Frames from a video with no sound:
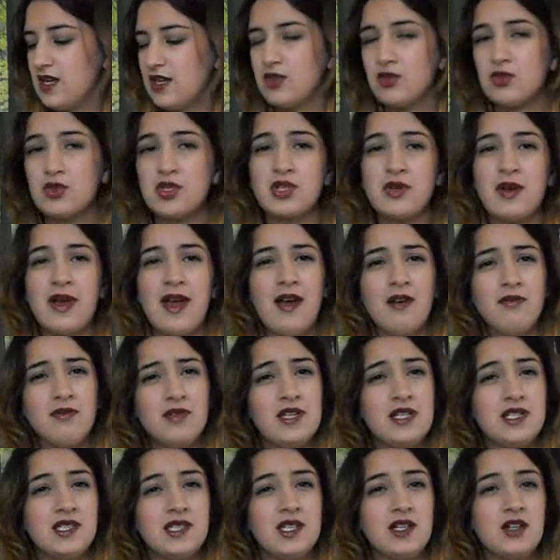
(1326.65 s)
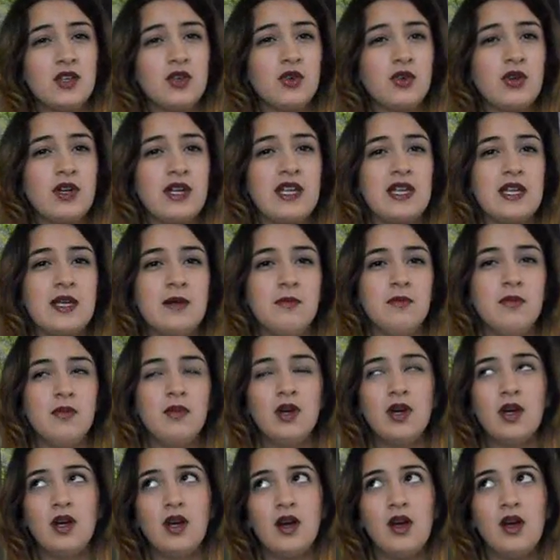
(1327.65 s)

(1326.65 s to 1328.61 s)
And also I have these in cream,